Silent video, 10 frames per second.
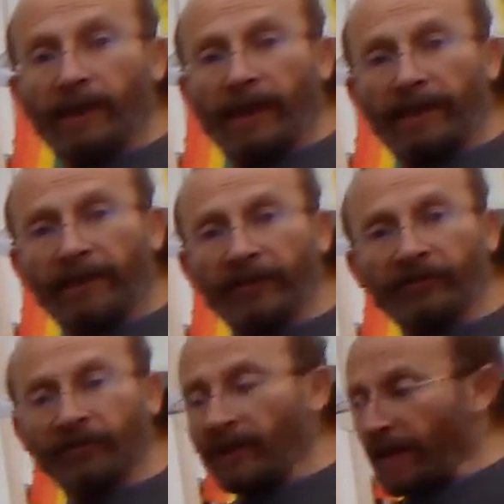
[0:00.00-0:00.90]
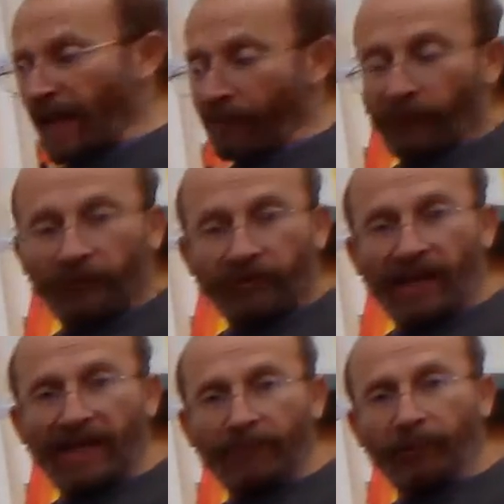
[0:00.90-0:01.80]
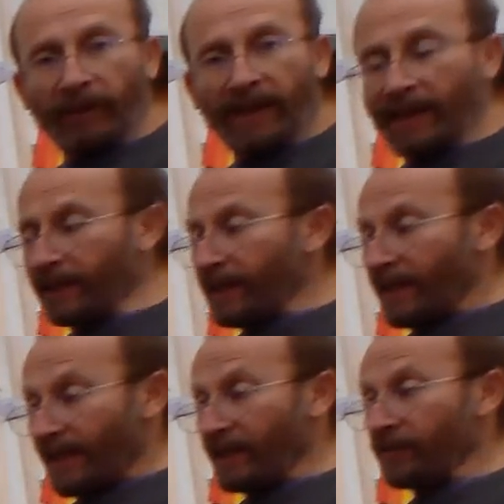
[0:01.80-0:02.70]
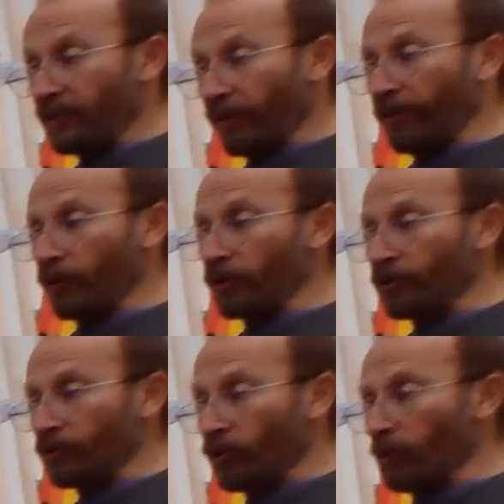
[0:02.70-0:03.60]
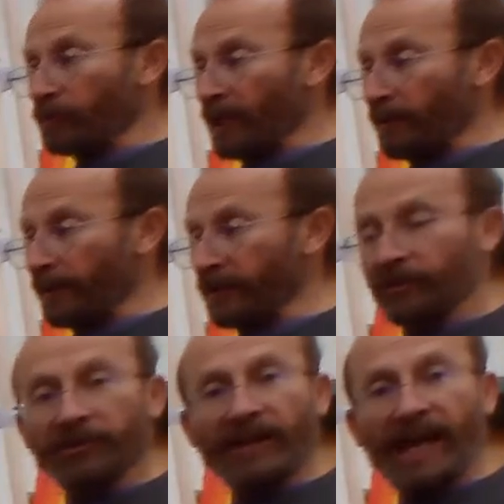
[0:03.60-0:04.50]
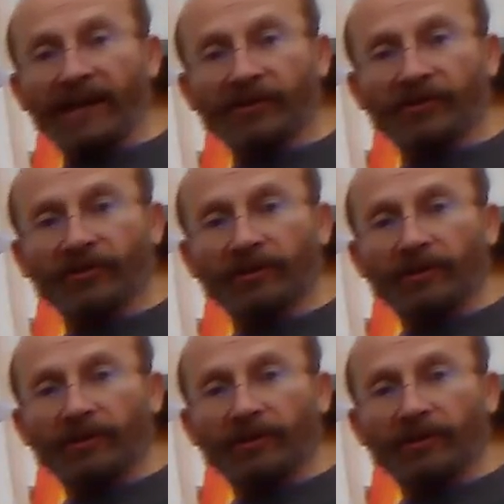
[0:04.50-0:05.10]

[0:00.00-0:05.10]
and this effort side I'm pulling on is the third rope segment that's attached